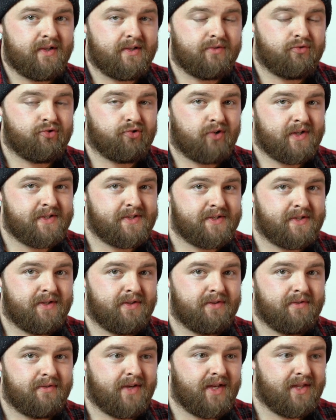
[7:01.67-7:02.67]

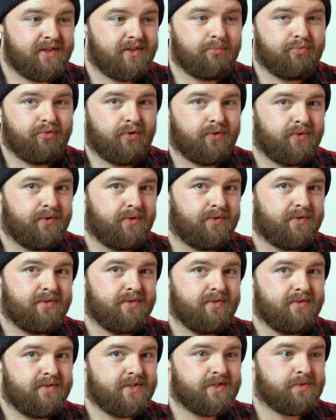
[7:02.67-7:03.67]
interested in the product
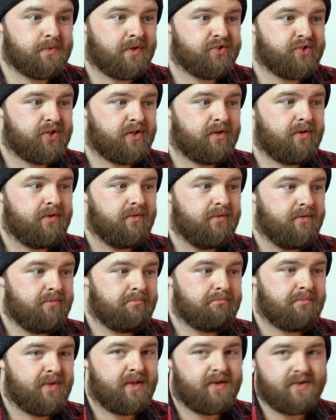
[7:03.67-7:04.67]
to actually
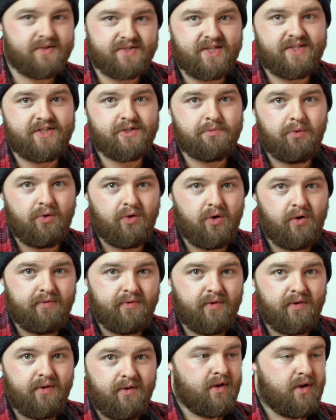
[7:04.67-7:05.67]
make a sensible
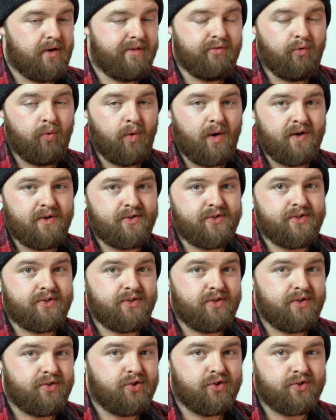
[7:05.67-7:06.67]
offer. Otherwise,
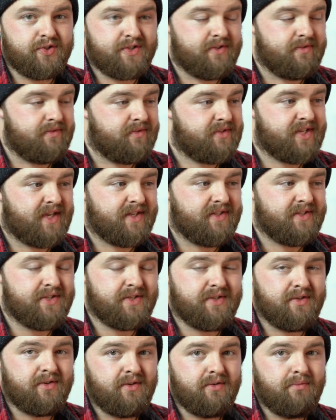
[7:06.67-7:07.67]
you just tend
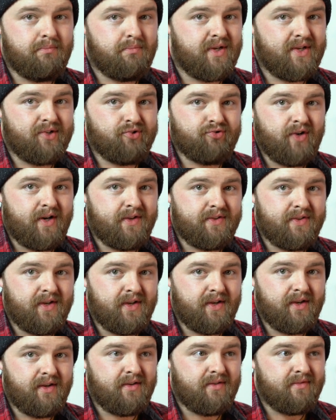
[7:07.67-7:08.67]
to be
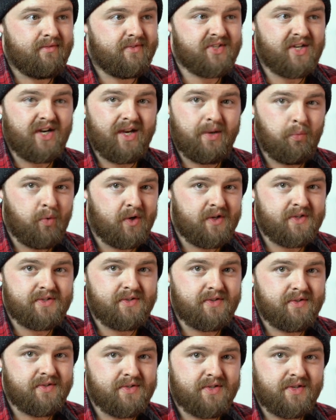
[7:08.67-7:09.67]
attracting time
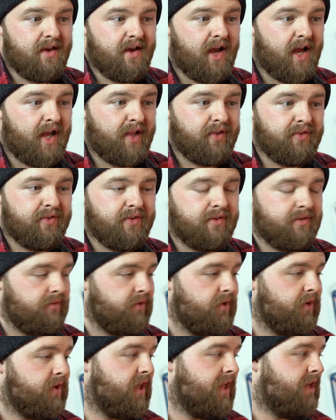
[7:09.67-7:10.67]
wasters and
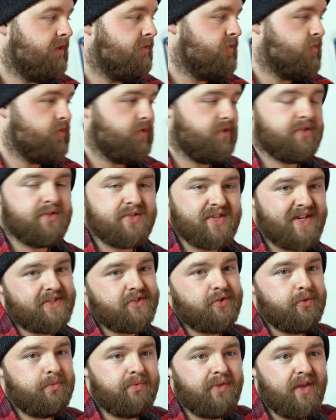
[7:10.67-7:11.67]
your gear is just
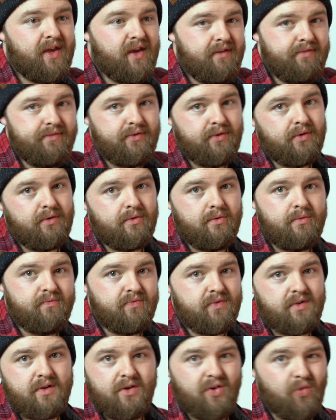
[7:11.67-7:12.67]
sat up there for
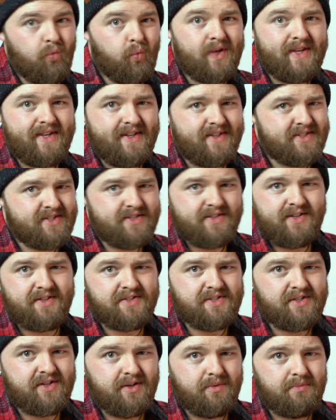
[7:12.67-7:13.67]
weeks at
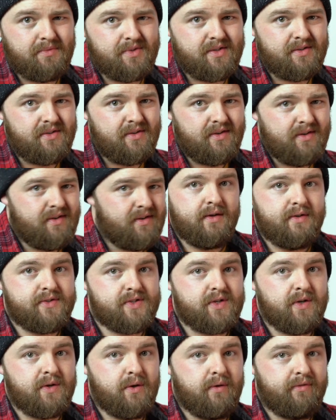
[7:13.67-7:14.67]
times.
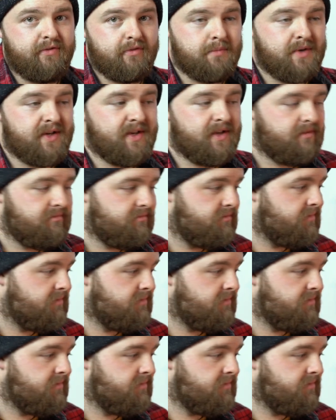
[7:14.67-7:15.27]
So for me,